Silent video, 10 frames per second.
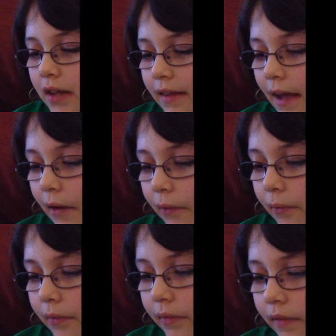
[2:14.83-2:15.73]
Now,
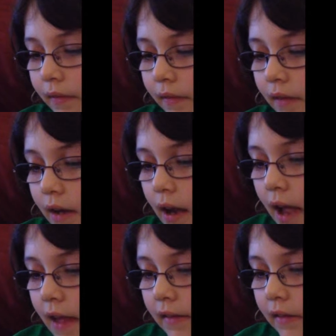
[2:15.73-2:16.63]

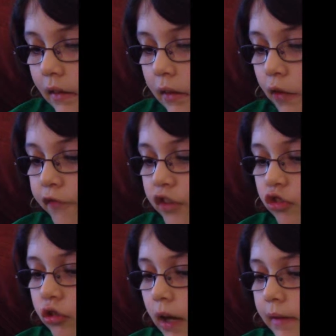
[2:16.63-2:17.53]
and so
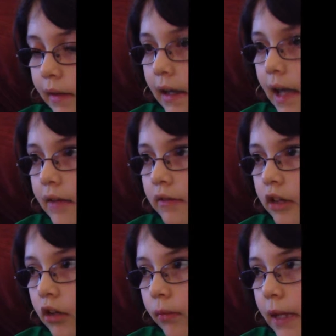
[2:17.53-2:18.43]
visualizing and
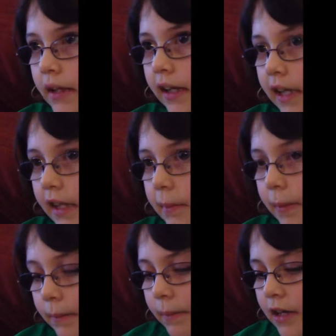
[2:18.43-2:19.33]
eureka, get the
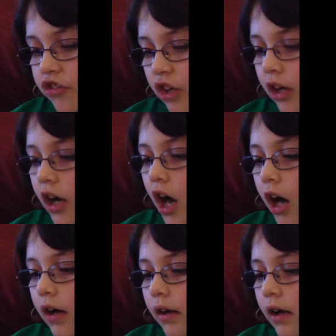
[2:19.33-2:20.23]
big picture.
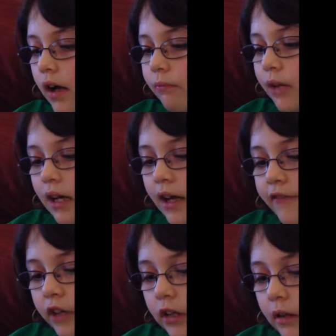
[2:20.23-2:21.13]
What
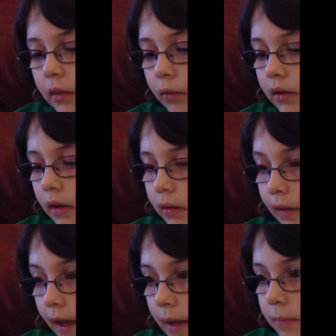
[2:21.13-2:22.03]
I've heard is sort of the
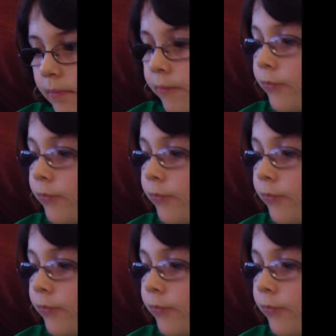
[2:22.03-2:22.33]
same